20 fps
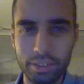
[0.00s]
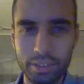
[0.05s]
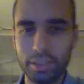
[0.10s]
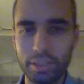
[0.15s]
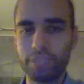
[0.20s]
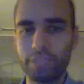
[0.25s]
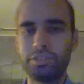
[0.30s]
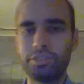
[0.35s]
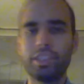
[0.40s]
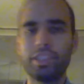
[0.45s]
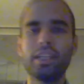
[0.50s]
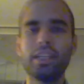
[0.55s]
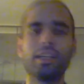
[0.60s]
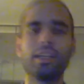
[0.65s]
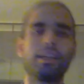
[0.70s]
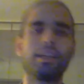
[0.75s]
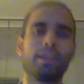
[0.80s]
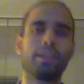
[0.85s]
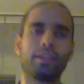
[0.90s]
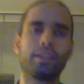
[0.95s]
You can see
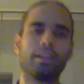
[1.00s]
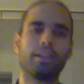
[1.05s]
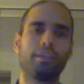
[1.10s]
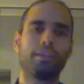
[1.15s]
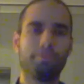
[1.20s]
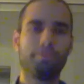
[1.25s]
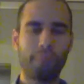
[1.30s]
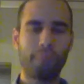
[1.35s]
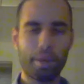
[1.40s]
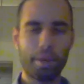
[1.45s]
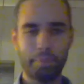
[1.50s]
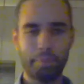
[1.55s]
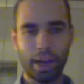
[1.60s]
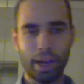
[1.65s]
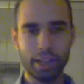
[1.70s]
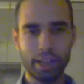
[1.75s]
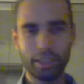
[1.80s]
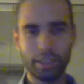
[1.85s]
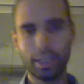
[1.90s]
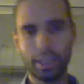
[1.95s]
My
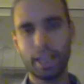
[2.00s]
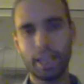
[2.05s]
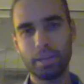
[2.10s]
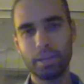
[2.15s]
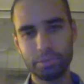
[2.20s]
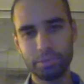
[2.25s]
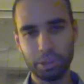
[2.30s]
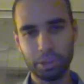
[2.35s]
mind games